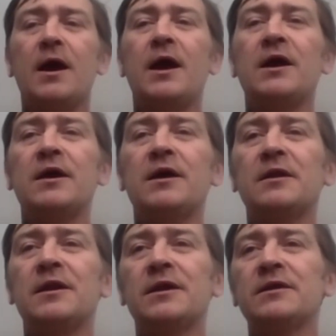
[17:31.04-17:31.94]
uh,
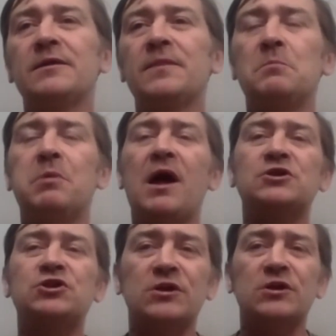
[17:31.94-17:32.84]
like the black
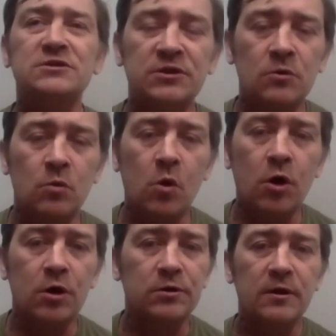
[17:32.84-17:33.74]
shirts in the
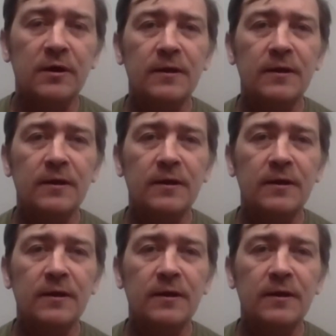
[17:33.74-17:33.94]
war